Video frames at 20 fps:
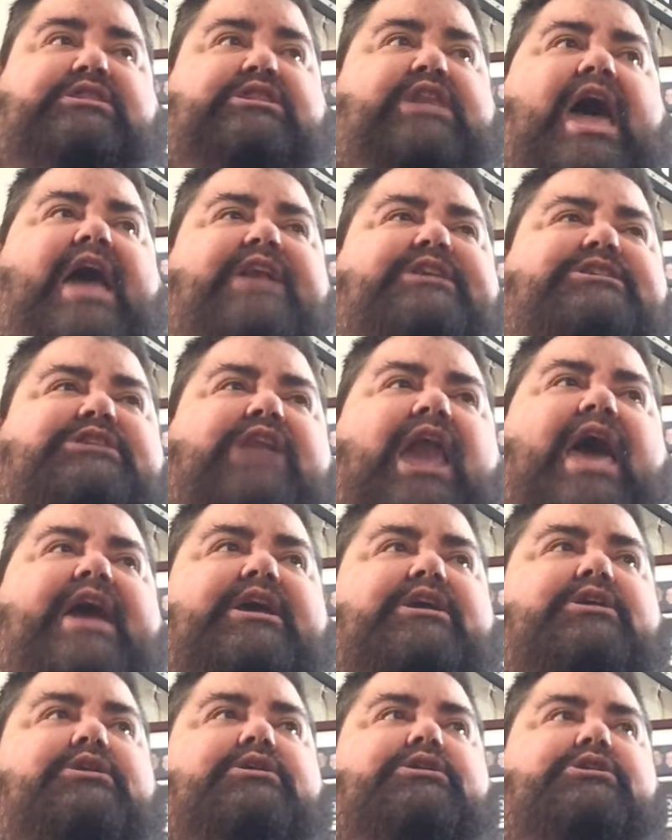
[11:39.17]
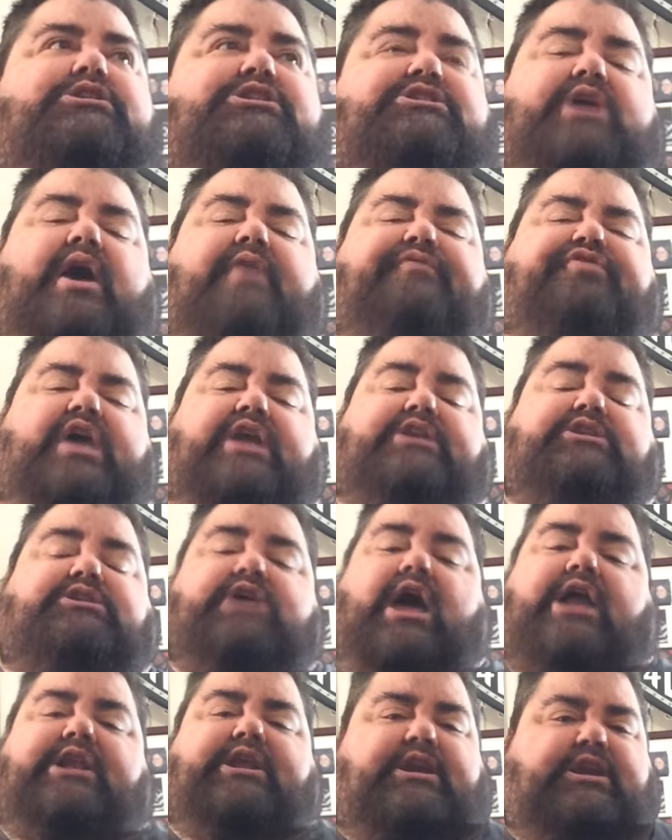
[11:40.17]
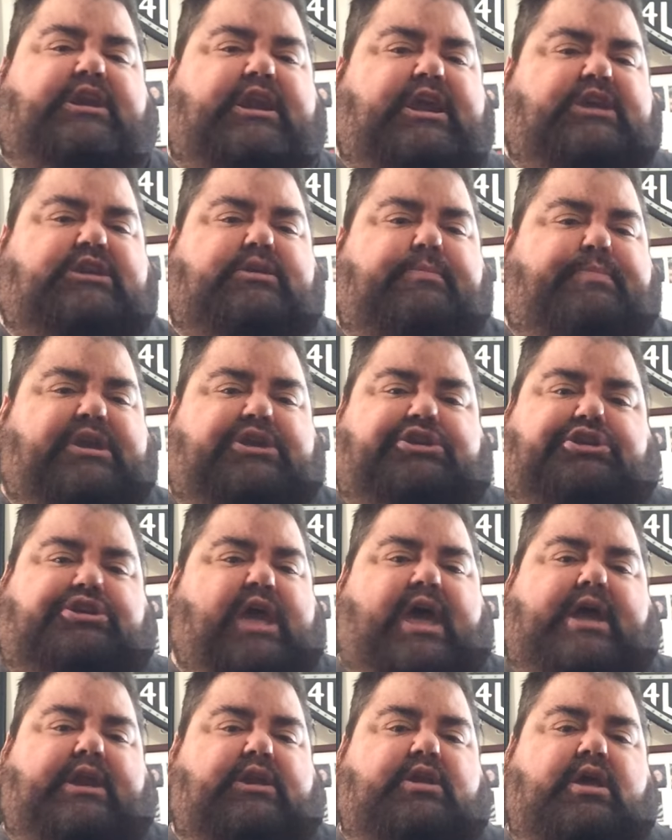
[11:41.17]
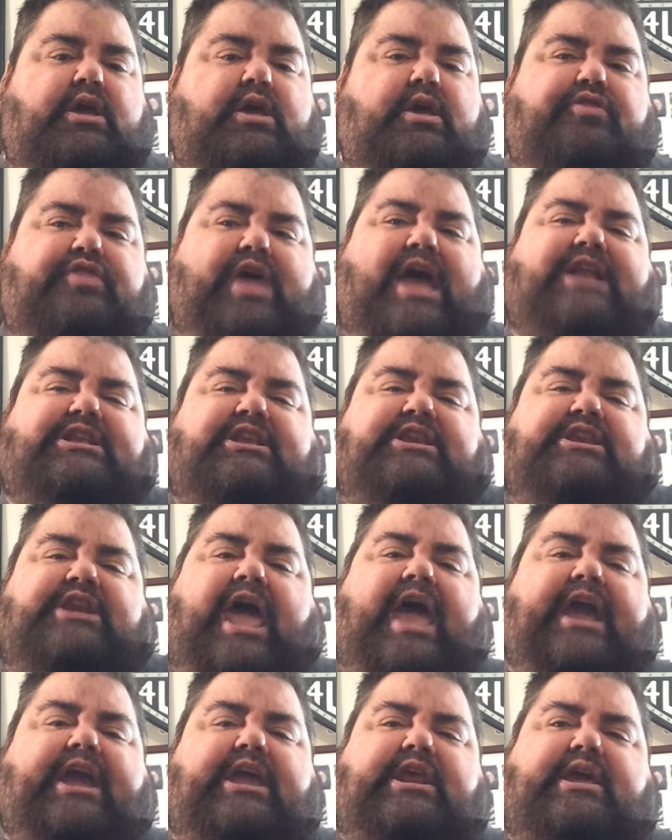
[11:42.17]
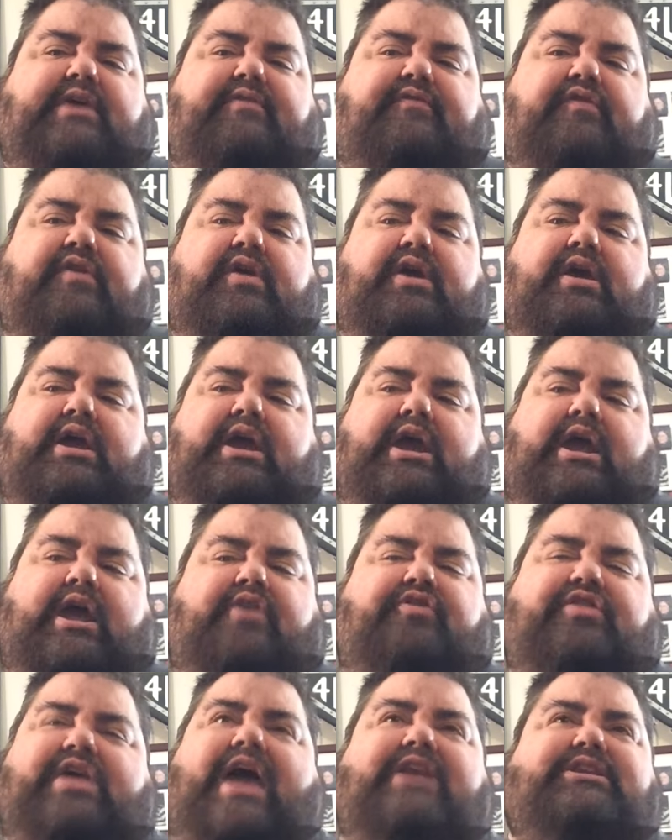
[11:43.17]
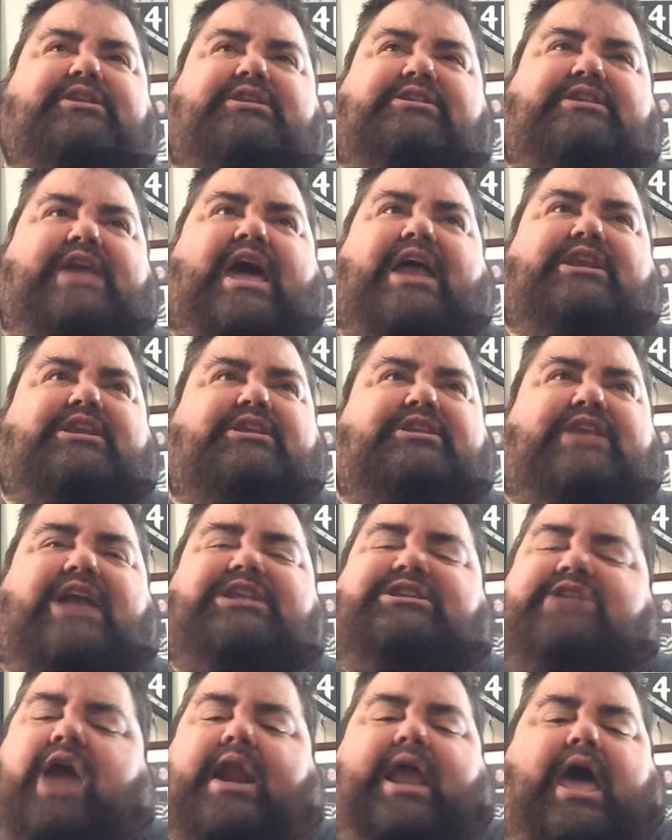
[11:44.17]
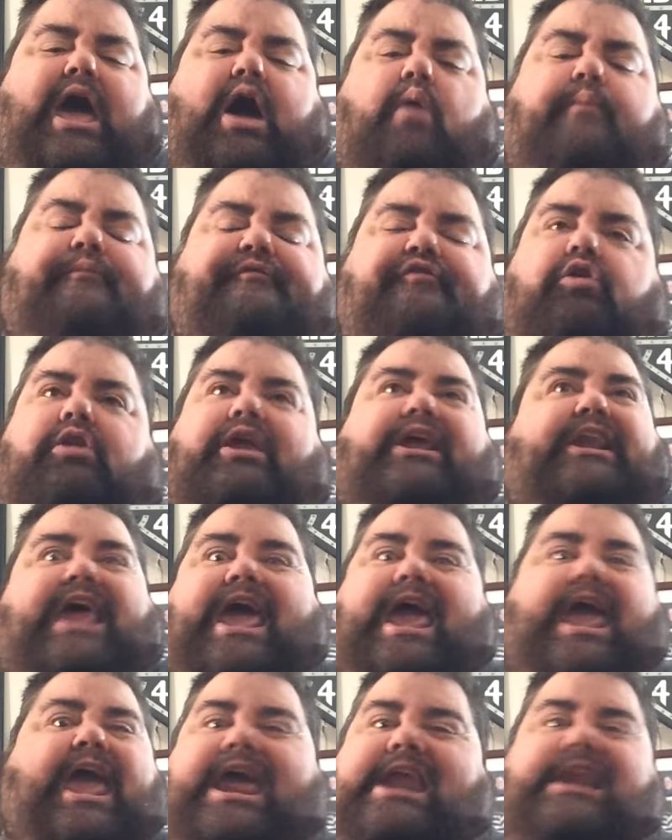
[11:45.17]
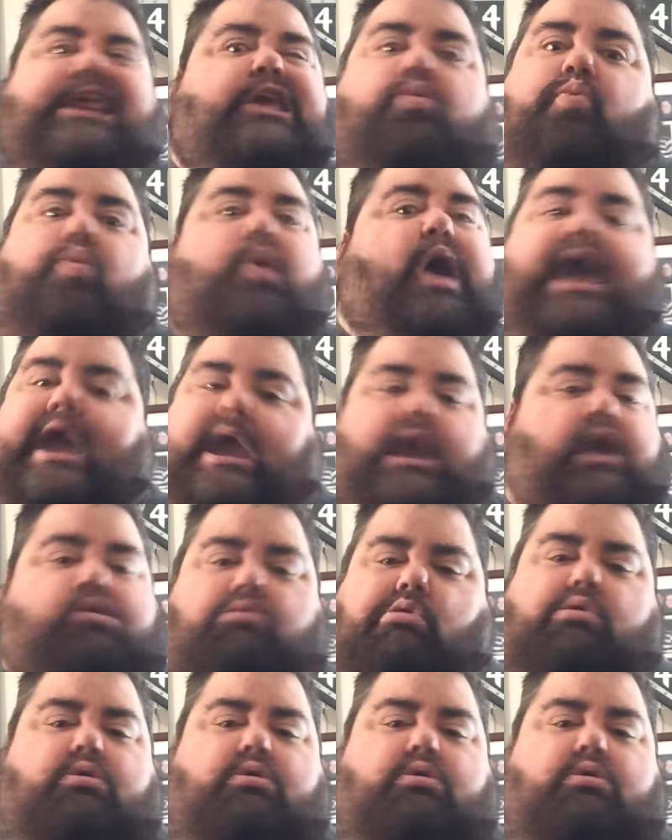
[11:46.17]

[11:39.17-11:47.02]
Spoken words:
that's like stuff that doesn't need to be said. That's negative, and that's not helpful in any way.